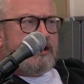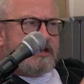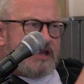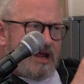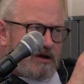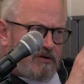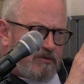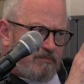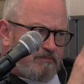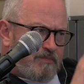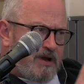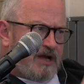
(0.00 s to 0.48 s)

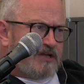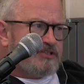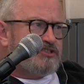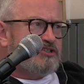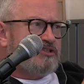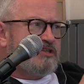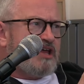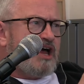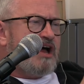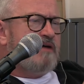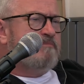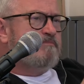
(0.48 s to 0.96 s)
Now
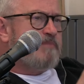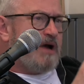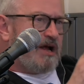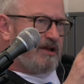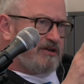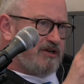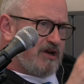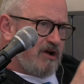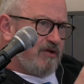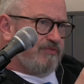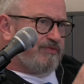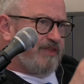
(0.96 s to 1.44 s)
imagine that,
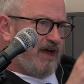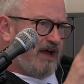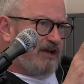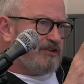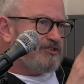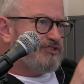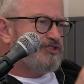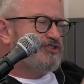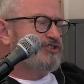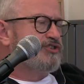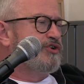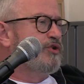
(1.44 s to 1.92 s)
imagine, you know,
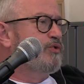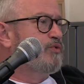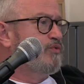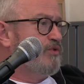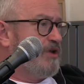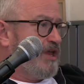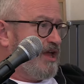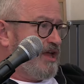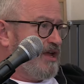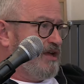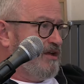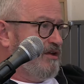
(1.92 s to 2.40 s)
that
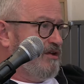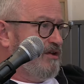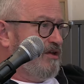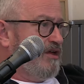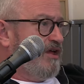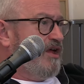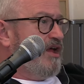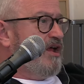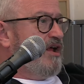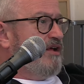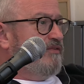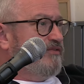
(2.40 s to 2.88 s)
schooling
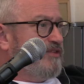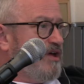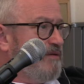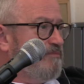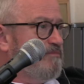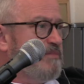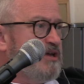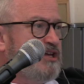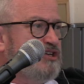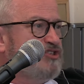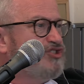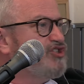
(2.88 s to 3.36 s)

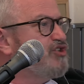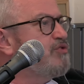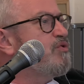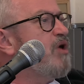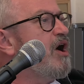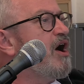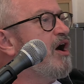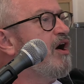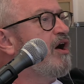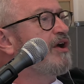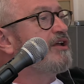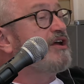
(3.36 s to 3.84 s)
that means you
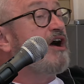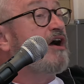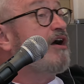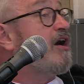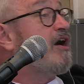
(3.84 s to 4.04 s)
hide.